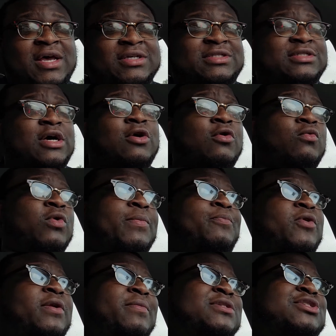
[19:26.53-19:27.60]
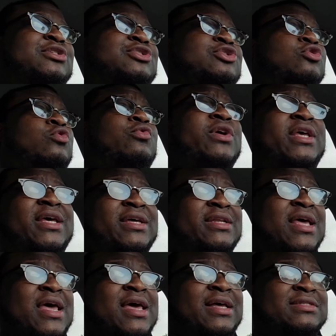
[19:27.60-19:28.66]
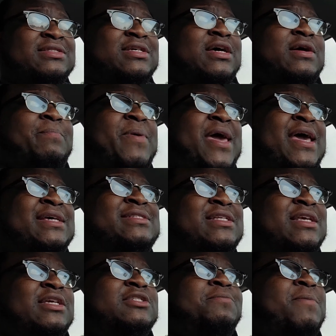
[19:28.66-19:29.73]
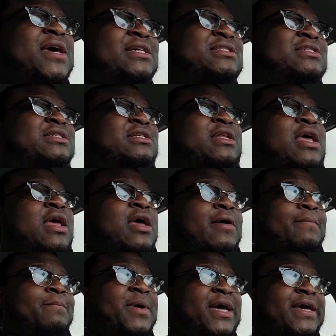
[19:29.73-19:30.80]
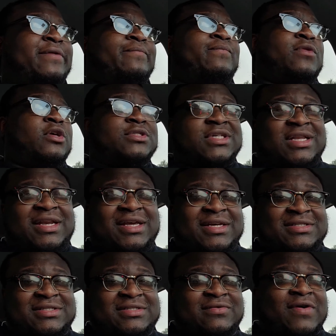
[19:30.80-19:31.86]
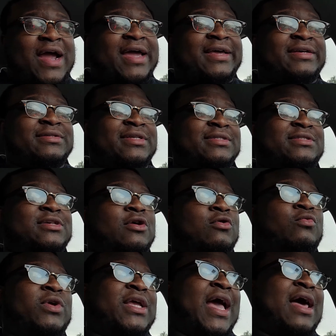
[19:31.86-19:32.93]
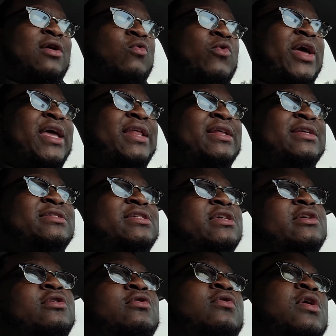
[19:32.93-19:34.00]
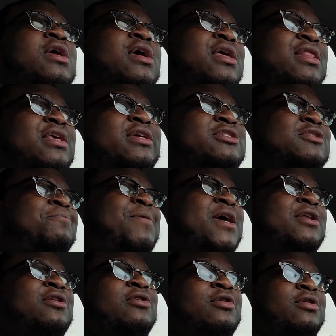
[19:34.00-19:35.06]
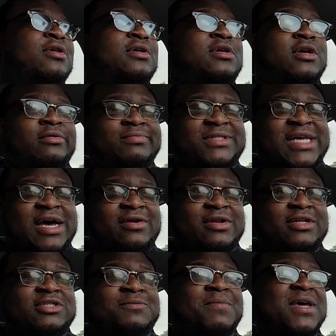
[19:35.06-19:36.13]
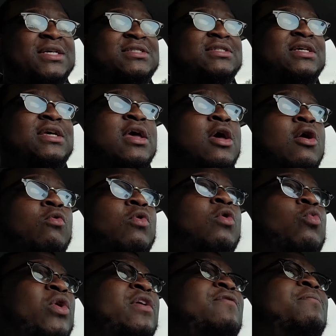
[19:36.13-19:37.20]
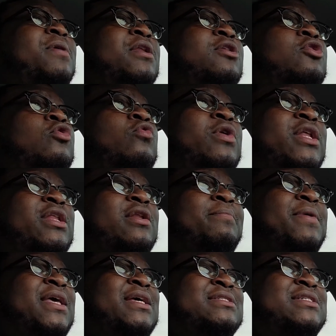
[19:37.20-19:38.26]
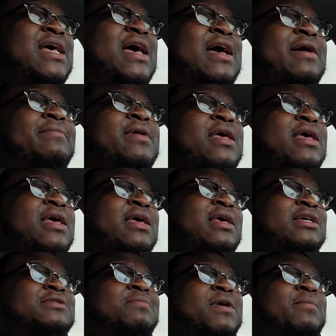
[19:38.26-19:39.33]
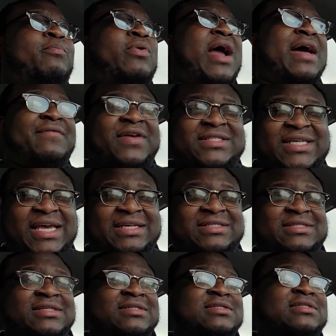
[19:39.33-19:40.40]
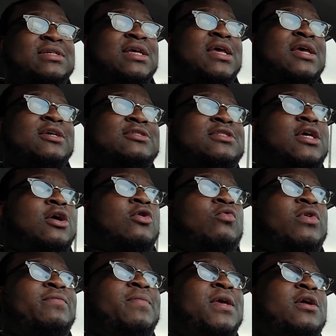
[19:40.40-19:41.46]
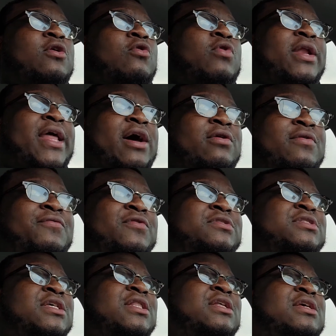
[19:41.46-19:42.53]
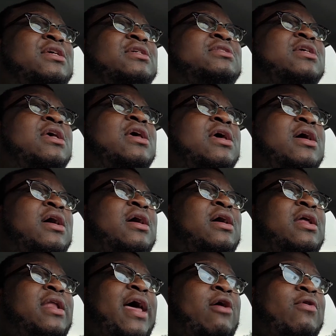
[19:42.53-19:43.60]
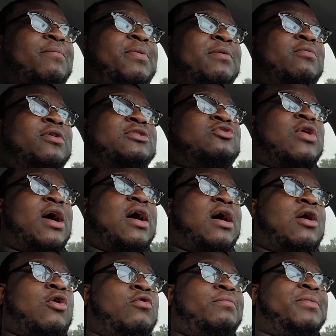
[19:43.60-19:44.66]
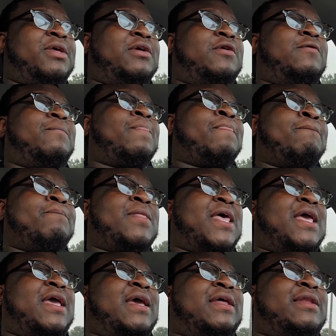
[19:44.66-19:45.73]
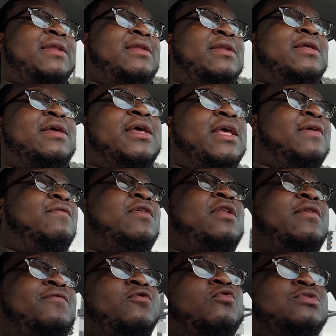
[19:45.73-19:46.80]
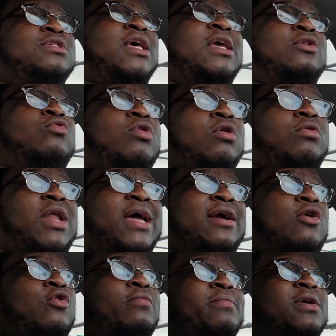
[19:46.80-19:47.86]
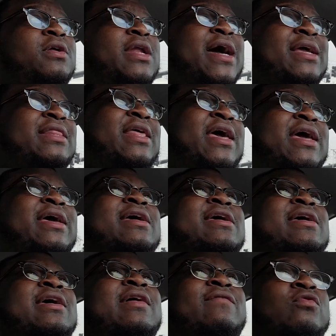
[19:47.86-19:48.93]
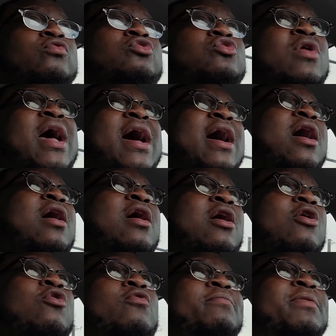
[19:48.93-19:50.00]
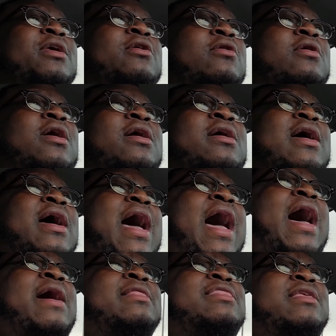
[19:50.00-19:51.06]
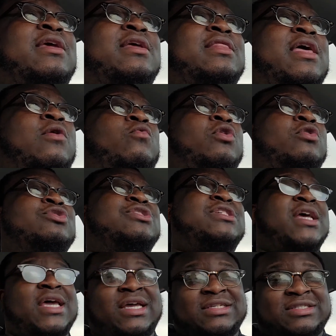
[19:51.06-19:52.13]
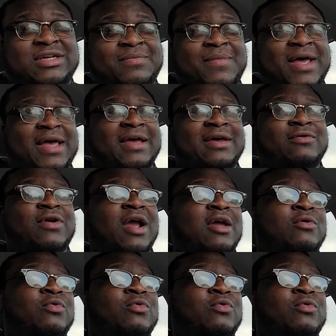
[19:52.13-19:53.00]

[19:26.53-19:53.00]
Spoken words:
So we're pretty much a shoe-in to pass the inspection, but there's a list, right? So we gotta wait until the inspector comes out and inspects it. What we've been doing in the meantime is been private tastings. So we've been going out to facilities, allowing people to try our oatmeal. And even if you say you don't like oatmeal like that, if you try our oatmeal, I think that will change your mind, right?